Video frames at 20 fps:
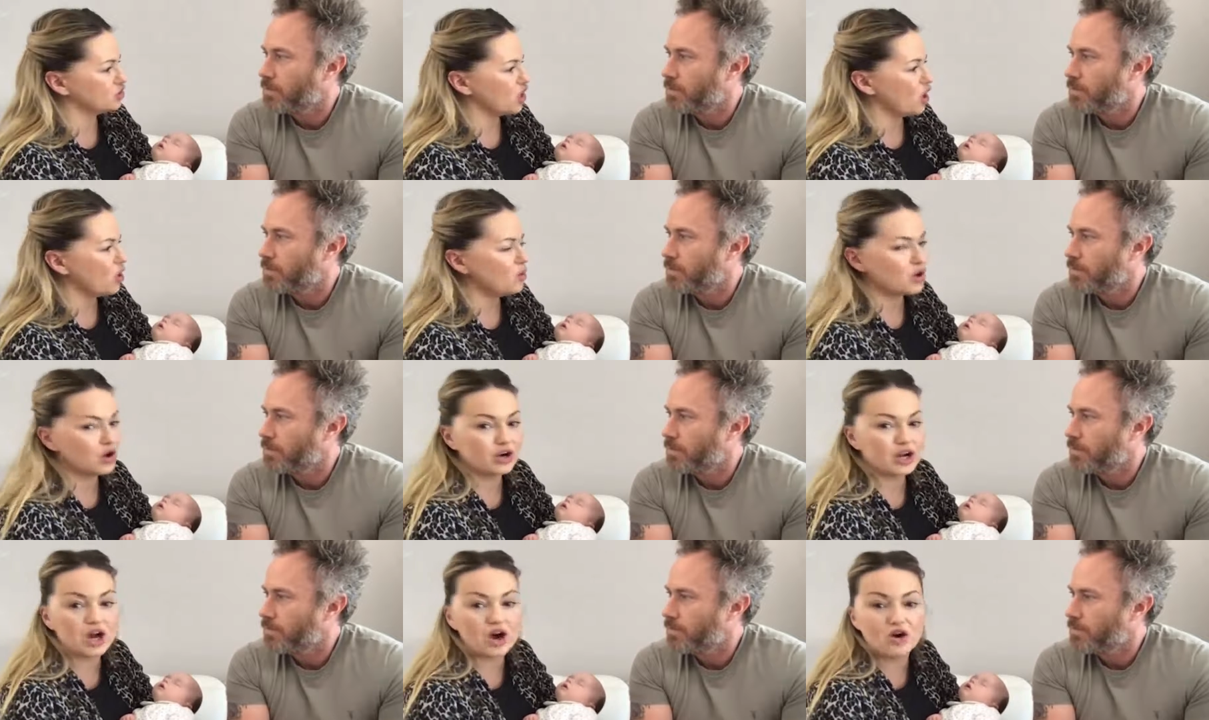
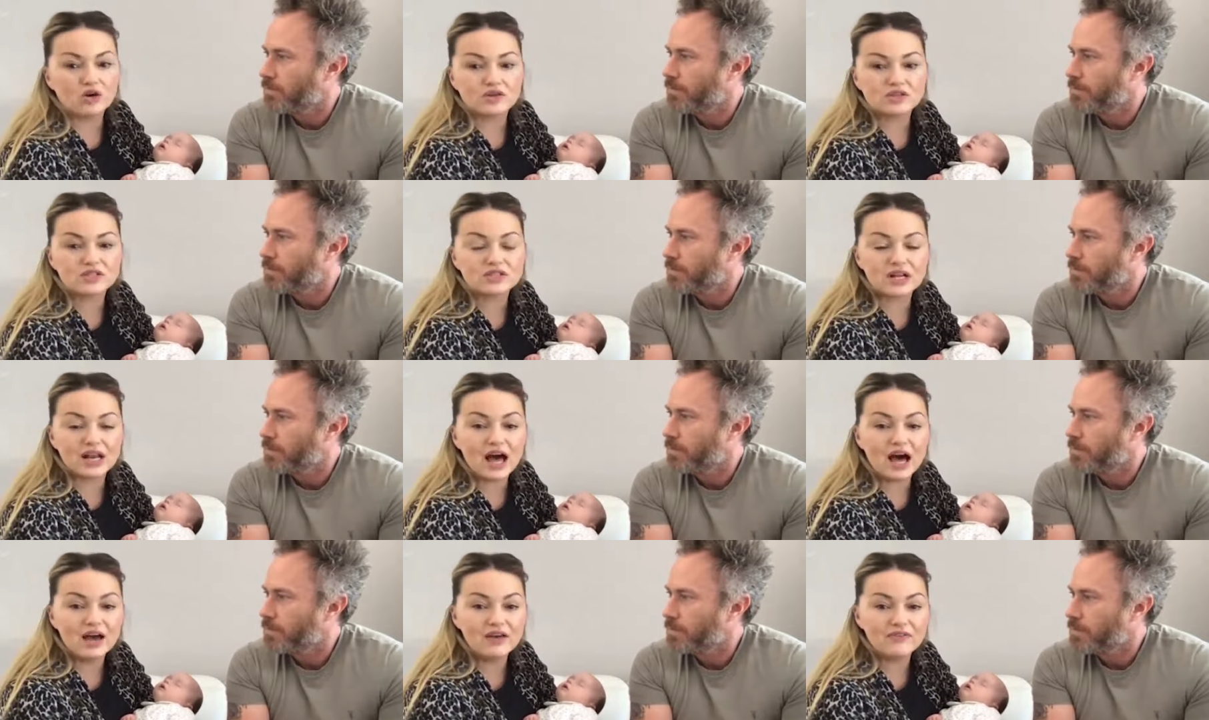Speaker 1: choke on her own
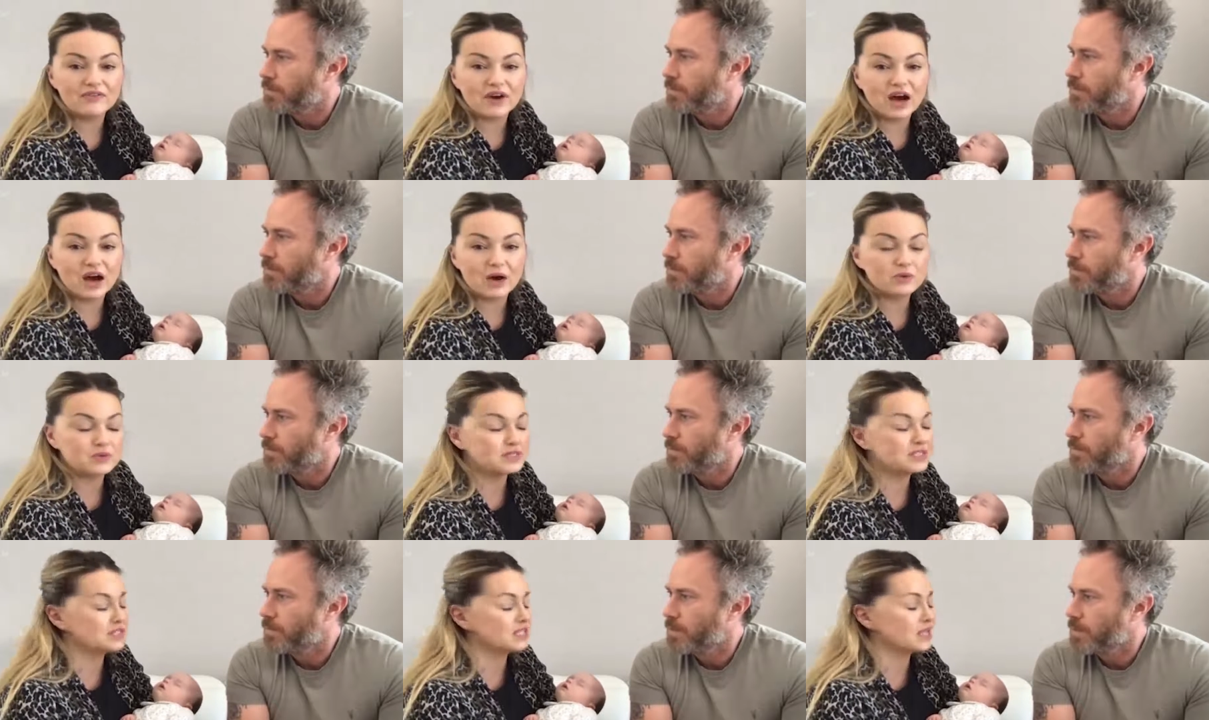saliva. I
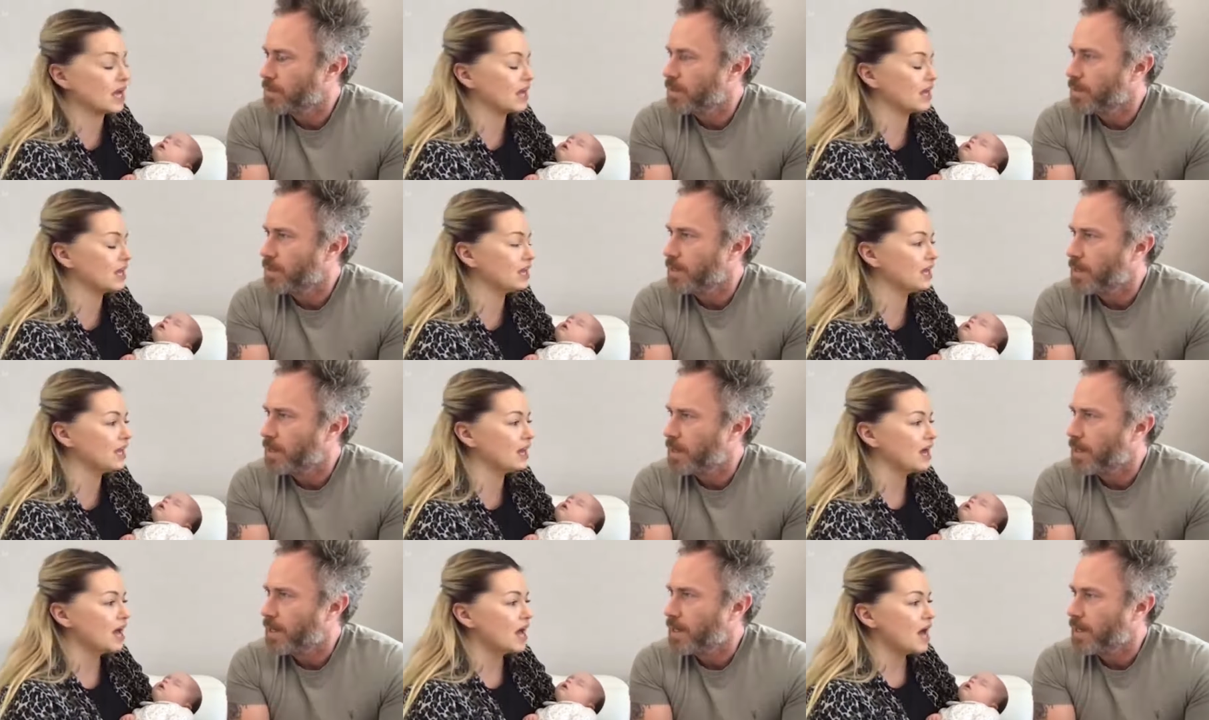would say.
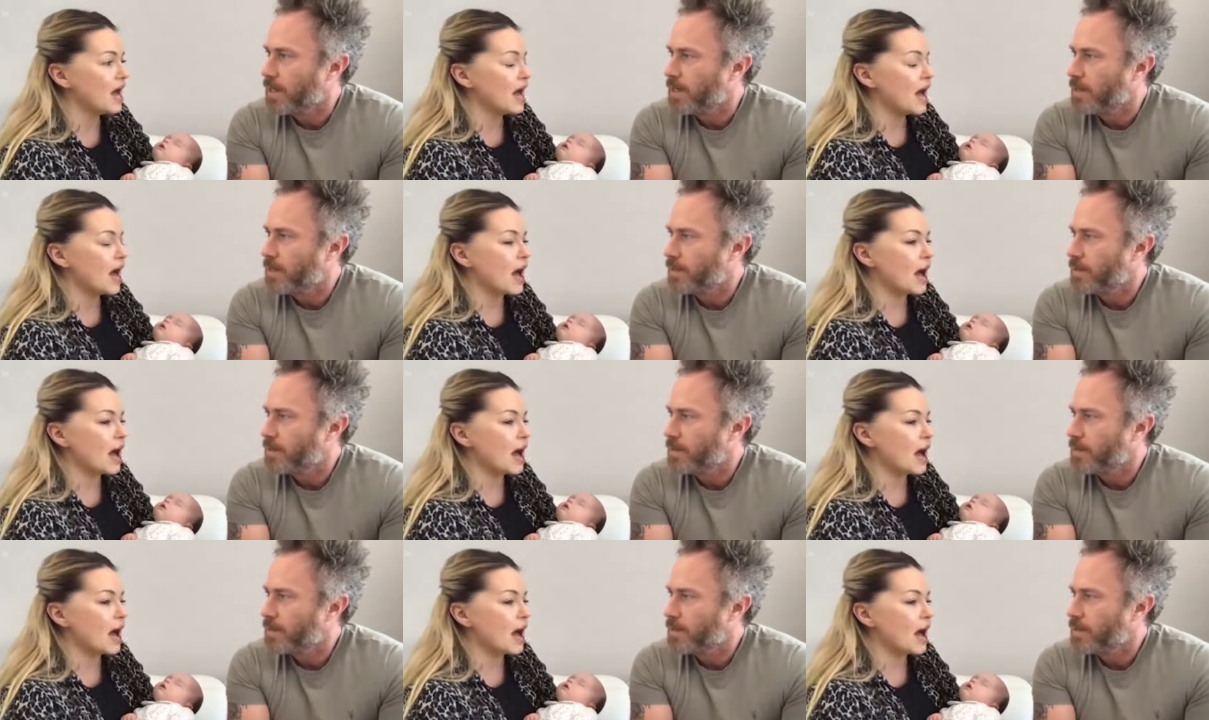Yeah.